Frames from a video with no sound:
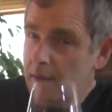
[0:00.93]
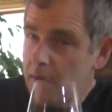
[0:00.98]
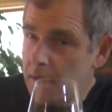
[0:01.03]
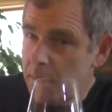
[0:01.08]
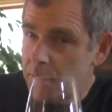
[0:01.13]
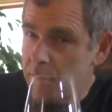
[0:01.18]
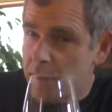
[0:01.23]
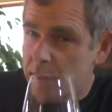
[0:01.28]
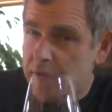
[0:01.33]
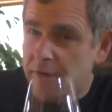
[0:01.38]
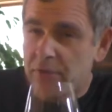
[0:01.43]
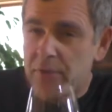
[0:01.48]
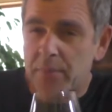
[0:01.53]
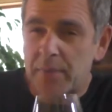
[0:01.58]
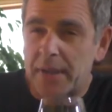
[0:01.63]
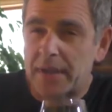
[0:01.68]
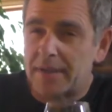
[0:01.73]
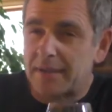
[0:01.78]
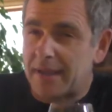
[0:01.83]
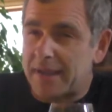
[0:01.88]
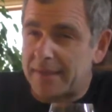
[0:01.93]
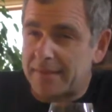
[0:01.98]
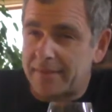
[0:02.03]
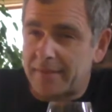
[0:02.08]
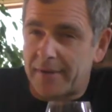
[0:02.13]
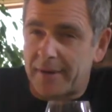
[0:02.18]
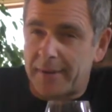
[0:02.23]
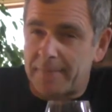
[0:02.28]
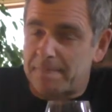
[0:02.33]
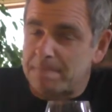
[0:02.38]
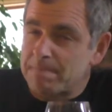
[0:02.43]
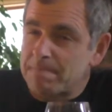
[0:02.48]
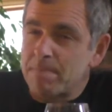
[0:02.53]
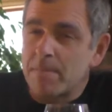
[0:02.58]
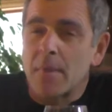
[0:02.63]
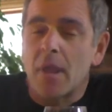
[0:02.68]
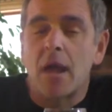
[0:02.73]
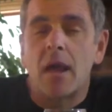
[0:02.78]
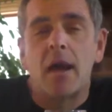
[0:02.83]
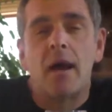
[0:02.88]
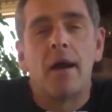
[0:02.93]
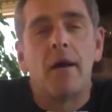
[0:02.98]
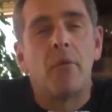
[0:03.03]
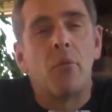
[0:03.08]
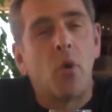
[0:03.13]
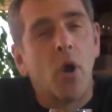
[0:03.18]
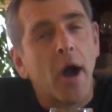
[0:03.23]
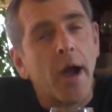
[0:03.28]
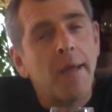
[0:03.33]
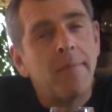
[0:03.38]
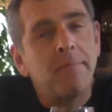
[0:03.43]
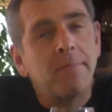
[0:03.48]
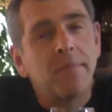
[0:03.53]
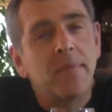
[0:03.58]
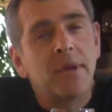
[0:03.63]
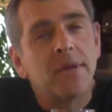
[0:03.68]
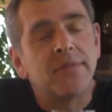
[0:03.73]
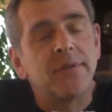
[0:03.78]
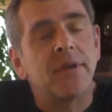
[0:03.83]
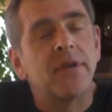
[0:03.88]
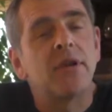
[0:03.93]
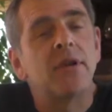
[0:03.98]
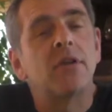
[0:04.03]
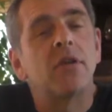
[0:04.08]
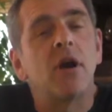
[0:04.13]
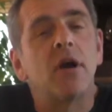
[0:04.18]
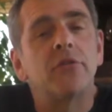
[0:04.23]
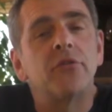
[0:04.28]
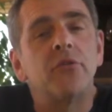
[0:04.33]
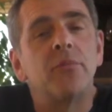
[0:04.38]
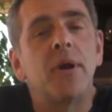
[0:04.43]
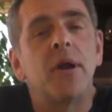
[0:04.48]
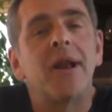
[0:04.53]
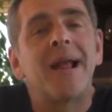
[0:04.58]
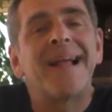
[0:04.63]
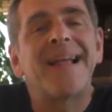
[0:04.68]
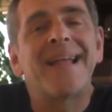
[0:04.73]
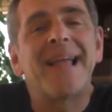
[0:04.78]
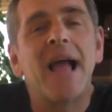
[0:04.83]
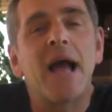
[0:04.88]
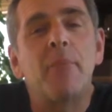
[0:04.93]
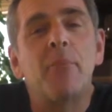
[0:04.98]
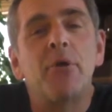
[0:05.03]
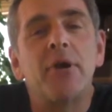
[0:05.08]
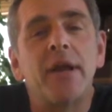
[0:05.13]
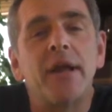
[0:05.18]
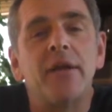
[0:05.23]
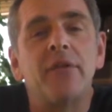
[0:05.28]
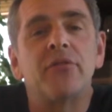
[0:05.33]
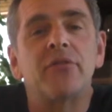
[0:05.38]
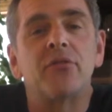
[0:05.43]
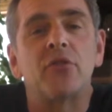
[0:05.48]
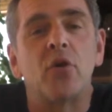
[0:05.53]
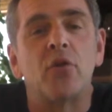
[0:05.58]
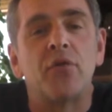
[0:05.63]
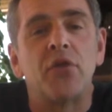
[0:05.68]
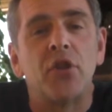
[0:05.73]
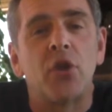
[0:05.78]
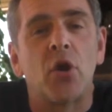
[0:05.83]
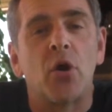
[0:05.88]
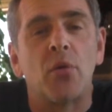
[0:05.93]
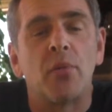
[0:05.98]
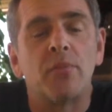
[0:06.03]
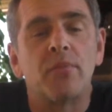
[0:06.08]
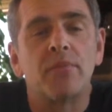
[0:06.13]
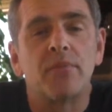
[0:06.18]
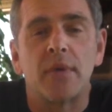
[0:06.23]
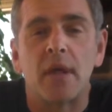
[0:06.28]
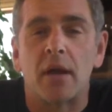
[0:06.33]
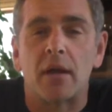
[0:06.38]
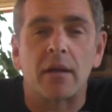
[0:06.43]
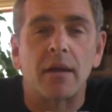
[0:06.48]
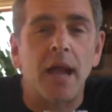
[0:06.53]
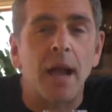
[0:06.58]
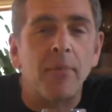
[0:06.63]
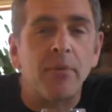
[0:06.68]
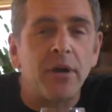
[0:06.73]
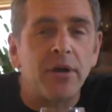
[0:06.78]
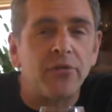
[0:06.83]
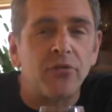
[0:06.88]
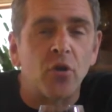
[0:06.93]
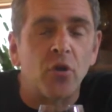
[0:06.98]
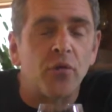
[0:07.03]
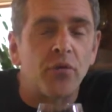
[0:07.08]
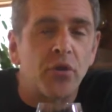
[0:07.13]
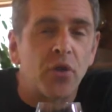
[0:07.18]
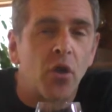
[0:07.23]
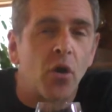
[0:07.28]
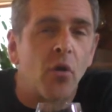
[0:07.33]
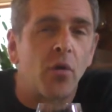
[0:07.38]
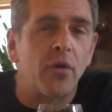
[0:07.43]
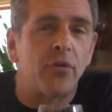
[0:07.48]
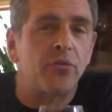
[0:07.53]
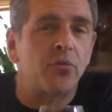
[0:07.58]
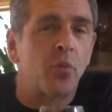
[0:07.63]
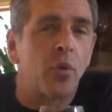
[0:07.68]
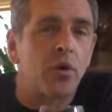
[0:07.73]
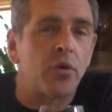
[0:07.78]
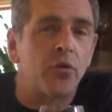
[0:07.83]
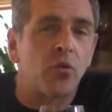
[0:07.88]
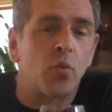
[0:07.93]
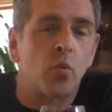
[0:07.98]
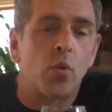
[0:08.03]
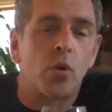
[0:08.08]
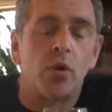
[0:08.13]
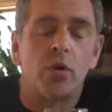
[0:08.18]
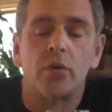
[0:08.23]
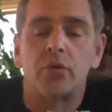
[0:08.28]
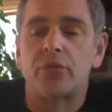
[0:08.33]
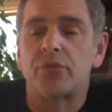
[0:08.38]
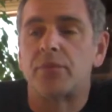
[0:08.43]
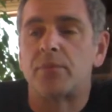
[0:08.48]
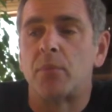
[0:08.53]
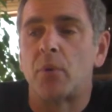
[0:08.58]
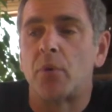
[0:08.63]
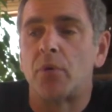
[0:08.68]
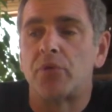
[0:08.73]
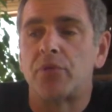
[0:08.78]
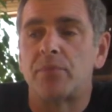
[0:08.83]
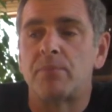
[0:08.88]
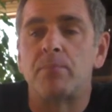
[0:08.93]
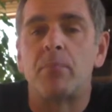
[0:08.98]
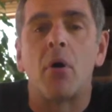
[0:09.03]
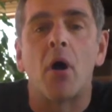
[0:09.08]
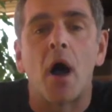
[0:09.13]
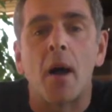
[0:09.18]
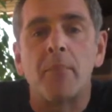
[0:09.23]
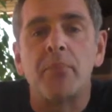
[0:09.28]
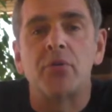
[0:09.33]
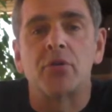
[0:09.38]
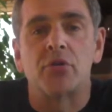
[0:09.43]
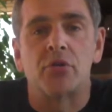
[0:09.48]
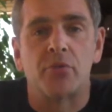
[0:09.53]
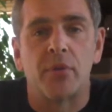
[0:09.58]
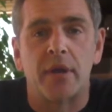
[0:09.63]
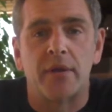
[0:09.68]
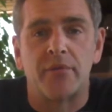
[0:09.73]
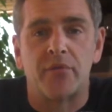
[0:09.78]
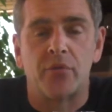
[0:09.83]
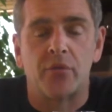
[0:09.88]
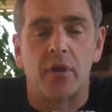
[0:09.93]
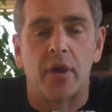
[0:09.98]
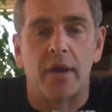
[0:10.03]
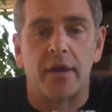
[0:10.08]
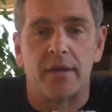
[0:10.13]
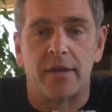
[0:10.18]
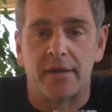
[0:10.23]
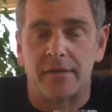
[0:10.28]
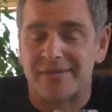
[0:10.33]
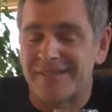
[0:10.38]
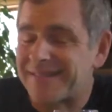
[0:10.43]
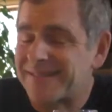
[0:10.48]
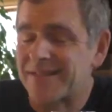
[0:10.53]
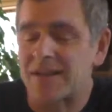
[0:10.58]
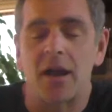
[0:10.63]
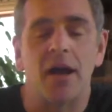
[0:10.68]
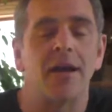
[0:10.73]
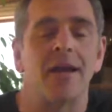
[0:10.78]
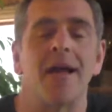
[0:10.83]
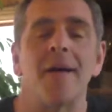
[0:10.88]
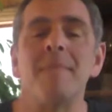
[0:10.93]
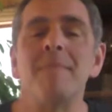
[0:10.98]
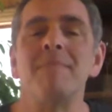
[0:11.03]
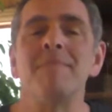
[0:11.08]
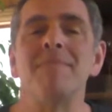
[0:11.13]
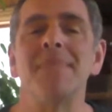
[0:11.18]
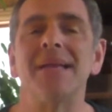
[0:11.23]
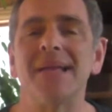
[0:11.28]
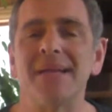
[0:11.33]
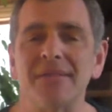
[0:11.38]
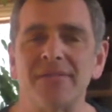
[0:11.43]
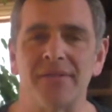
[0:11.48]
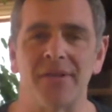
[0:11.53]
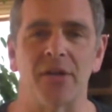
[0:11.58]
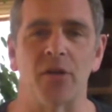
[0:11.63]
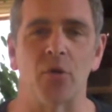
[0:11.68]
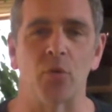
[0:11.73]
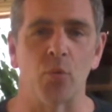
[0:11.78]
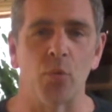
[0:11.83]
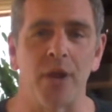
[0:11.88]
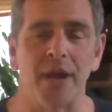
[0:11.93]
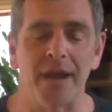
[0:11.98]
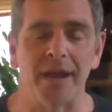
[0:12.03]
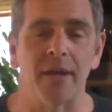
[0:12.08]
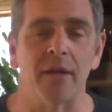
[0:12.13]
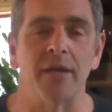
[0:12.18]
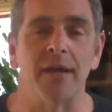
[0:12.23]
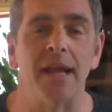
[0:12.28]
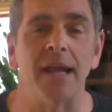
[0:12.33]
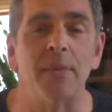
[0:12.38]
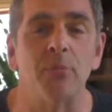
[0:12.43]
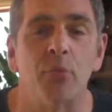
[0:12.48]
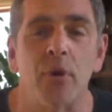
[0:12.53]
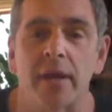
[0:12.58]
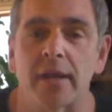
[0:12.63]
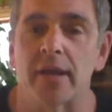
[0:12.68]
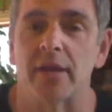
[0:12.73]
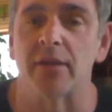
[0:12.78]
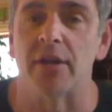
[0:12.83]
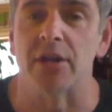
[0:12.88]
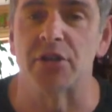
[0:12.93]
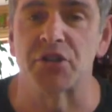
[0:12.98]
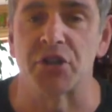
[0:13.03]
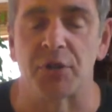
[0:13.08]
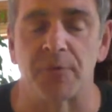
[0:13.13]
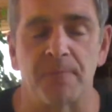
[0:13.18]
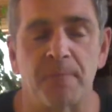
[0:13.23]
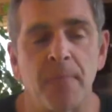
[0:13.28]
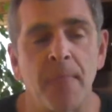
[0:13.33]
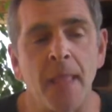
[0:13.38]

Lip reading: I brought out the big glass today. Why? Because I'm going to talk to you about Cabernet Sauvignon. Now, Cabernet Sauvignon is one of the world's most popular red varieties. It's got amazing name recognition.